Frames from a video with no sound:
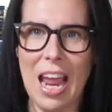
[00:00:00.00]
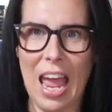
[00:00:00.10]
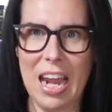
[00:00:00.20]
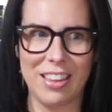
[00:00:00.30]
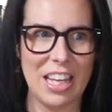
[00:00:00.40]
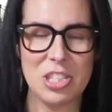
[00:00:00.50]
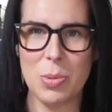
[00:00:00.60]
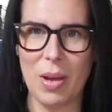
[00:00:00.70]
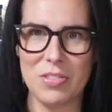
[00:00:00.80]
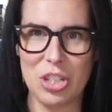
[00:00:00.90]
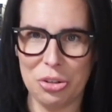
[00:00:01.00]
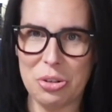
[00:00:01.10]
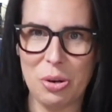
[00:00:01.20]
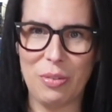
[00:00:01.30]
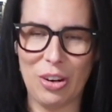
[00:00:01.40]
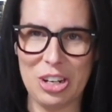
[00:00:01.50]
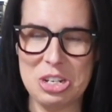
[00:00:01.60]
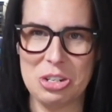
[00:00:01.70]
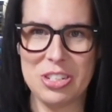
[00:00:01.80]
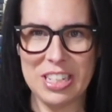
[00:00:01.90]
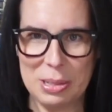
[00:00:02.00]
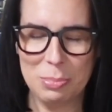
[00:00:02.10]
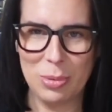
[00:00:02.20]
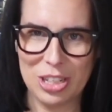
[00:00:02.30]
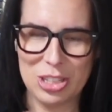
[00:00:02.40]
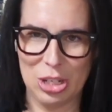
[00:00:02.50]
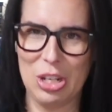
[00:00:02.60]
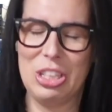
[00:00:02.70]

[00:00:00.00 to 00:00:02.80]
And unless you have turnover on your team, which,